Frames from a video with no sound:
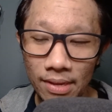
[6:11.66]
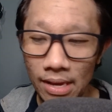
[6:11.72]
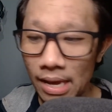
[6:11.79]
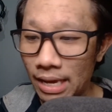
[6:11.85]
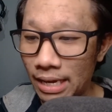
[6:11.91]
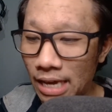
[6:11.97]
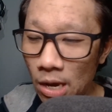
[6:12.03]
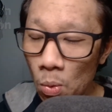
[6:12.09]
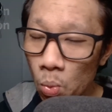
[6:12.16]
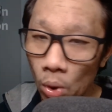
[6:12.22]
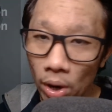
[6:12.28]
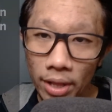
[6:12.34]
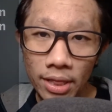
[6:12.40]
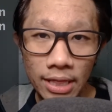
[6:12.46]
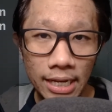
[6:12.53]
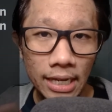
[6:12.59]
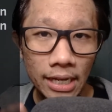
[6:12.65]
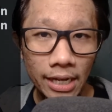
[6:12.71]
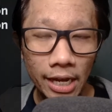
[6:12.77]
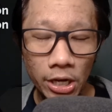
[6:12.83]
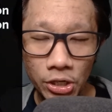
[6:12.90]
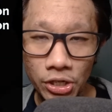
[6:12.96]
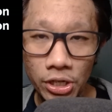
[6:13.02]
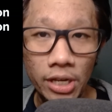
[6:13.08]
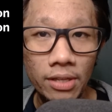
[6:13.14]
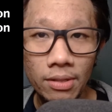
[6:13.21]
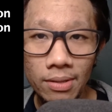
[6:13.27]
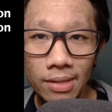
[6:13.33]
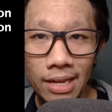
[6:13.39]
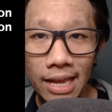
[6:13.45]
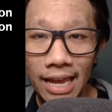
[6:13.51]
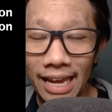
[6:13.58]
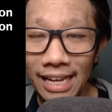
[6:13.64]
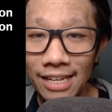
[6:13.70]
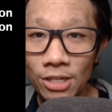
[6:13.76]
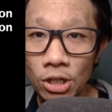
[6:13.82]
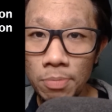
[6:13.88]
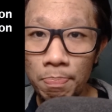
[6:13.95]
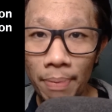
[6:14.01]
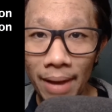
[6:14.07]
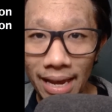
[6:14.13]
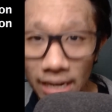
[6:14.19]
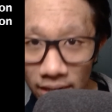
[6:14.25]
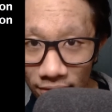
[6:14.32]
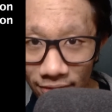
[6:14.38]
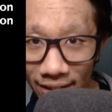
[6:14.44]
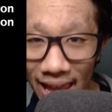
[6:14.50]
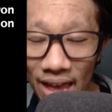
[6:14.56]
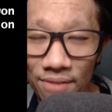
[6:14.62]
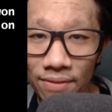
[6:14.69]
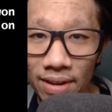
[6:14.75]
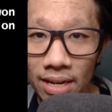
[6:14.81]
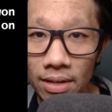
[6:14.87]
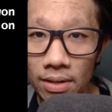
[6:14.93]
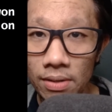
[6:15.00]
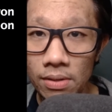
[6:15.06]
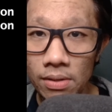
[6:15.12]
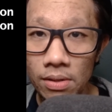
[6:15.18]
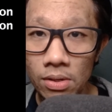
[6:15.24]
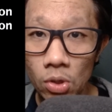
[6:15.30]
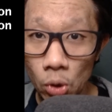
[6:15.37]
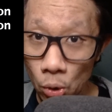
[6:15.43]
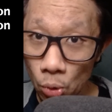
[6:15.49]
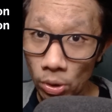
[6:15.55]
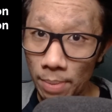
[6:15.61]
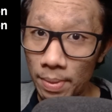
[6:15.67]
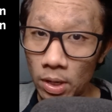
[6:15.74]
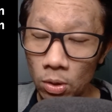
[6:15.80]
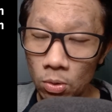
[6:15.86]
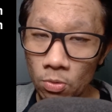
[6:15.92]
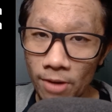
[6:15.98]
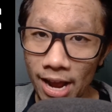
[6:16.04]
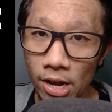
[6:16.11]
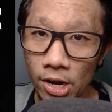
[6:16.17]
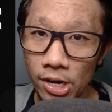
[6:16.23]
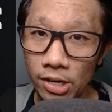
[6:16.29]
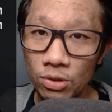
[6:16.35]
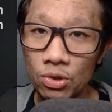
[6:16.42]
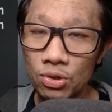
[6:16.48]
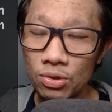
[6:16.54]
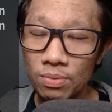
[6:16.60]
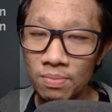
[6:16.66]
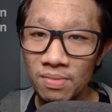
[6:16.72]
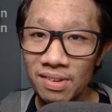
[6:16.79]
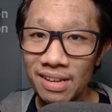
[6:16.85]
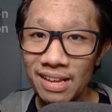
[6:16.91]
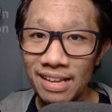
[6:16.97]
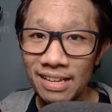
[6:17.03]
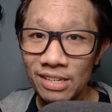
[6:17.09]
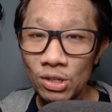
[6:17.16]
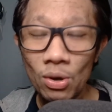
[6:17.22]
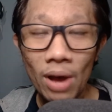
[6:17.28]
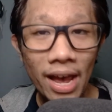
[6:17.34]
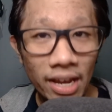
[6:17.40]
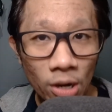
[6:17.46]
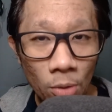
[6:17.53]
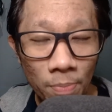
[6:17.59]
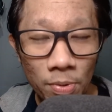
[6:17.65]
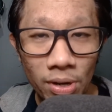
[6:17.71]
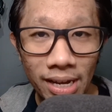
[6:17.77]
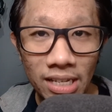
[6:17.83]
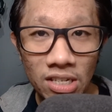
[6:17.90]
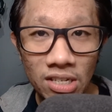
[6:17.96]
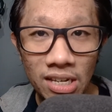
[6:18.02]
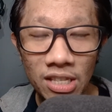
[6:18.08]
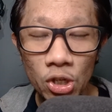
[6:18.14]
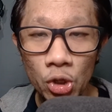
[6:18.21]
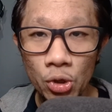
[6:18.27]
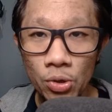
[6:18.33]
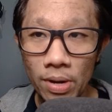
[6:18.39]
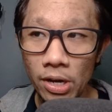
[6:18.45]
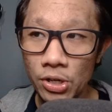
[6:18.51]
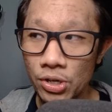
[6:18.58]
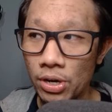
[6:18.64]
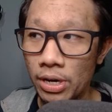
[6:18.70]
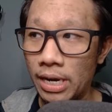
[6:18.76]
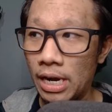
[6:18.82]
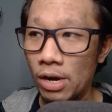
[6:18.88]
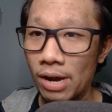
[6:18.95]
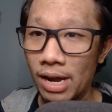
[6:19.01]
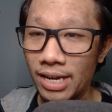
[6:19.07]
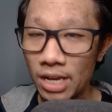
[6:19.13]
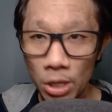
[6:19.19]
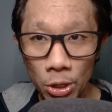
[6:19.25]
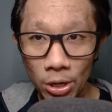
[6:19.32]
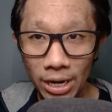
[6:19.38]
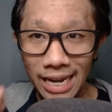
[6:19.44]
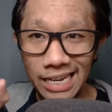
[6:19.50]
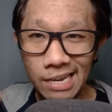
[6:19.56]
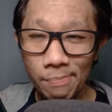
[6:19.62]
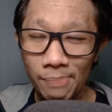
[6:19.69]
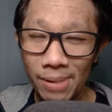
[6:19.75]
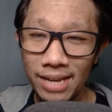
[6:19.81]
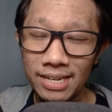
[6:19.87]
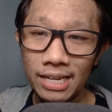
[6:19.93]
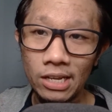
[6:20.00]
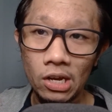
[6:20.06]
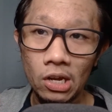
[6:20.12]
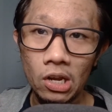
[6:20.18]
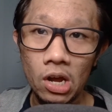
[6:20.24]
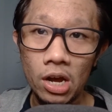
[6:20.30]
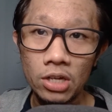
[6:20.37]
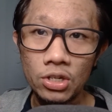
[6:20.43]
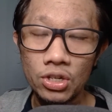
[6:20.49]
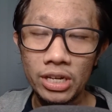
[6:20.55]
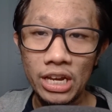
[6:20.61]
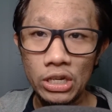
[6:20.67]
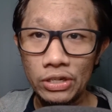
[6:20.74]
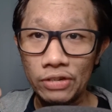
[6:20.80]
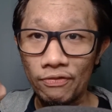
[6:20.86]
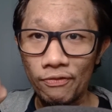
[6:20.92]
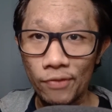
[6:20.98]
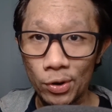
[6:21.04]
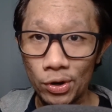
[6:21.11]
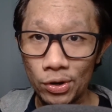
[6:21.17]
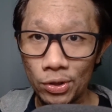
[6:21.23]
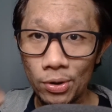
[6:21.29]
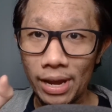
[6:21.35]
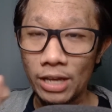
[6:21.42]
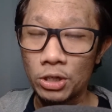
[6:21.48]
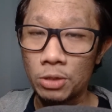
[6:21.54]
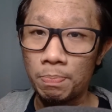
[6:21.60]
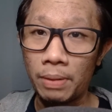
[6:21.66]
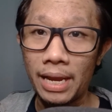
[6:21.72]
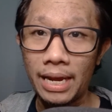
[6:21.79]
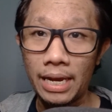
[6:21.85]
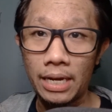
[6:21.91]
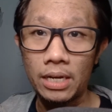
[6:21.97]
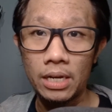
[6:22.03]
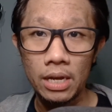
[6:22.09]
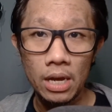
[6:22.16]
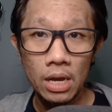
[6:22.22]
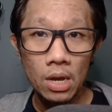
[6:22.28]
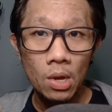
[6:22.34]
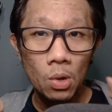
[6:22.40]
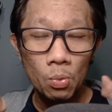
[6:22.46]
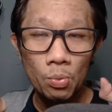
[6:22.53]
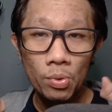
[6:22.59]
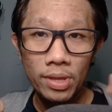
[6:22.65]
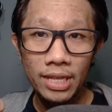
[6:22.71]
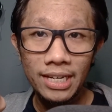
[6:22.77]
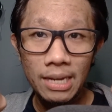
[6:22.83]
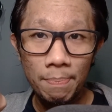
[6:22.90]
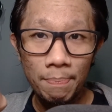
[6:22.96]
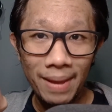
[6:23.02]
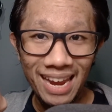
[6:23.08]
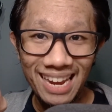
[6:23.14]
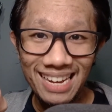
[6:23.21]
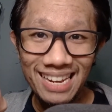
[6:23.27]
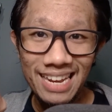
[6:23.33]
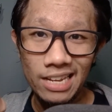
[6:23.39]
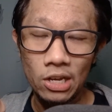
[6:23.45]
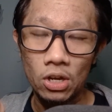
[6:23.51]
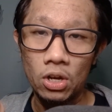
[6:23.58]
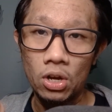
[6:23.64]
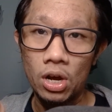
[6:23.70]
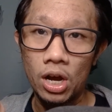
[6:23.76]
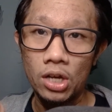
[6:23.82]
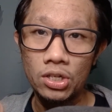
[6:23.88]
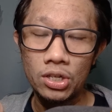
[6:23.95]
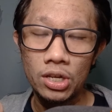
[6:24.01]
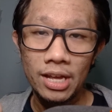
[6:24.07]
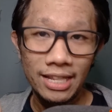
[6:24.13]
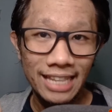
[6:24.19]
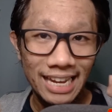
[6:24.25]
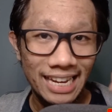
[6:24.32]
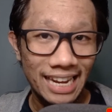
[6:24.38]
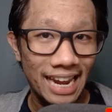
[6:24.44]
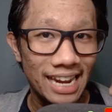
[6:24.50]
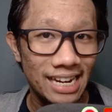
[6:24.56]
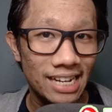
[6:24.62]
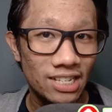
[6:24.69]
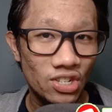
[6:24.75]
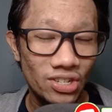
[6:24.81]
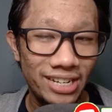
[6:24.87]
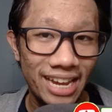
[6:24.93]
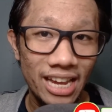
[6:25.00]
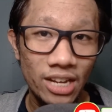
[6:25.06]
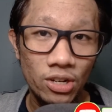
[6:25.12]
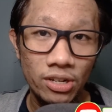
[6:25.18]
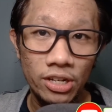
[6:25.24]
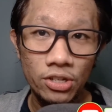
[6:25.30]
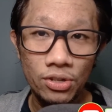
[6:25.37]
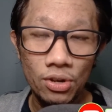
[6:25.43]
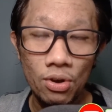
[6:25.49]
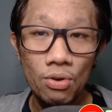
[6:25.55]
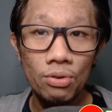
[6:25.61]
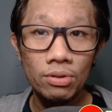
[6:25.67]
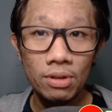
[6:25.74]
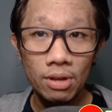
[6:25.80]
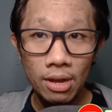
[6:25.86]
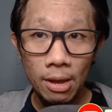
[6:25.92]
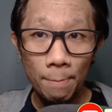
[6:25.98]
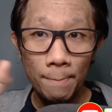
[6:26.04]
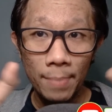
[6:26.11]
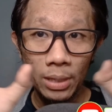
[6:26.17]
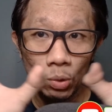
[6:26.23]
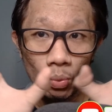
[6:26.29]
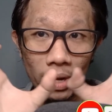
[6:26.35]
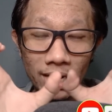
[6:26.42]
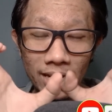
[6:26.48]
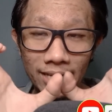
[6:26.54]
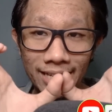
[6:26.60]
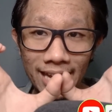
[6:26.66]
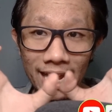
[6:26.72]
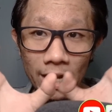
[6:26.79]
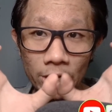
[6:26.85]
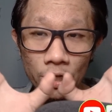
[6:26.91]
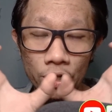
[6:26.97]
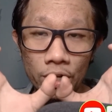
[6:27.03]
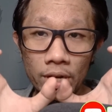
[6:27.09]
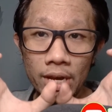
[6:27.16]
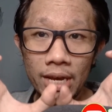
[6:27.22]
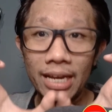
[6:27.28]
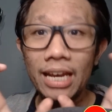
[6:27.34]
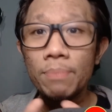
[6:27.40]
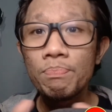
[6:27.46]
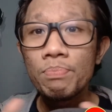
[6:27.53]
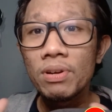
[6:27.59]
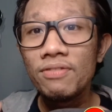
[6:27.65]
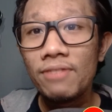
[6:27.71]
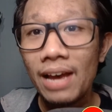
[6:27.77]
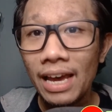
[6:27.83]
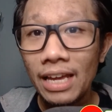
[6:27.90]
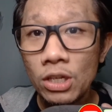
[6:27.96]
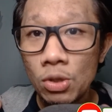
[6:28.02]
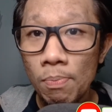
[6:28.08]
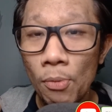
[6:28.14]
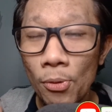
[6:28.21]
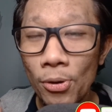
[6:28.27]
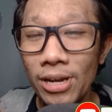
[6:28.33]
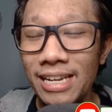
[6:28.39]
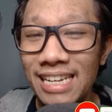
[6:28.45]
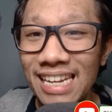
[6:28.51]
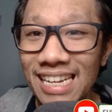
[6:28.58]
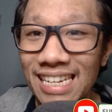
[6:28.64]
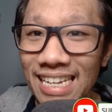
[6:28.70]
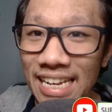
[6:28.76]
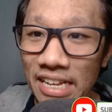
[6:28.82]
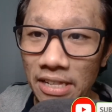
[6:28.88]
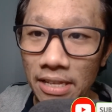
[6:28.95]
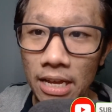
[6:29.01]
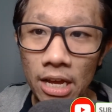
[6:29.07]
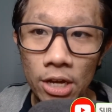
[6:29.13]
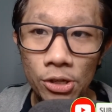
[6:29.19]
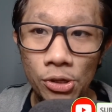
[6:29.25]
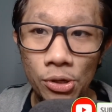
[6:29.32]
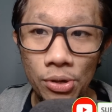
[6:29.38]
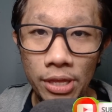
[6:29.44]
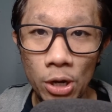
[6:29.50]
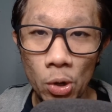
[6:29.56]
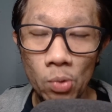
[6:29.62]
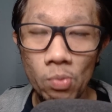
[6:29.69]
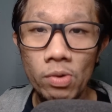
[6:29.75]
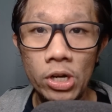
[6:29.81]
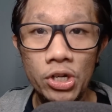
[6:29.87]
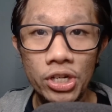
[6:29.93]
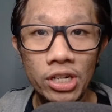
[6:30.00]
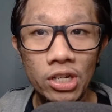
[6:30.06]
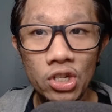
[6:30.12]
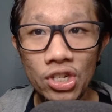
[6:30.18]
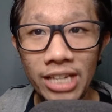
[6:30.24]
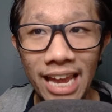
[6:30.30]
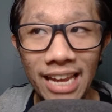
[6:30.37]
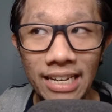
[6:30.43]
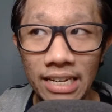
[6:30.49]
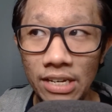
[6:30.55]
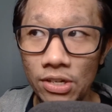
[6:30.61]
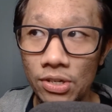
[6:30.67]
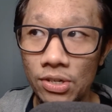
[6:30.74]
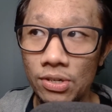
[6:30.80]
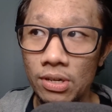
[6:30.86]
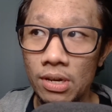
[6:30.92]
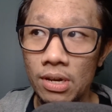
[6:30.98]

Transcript: He won the election in spite of having criminal records. So I hope you can see the structure here. Another independent clause is further explained with a dependent clause that cannot stand on its own, but when attached, it provides more detail to the original sentence.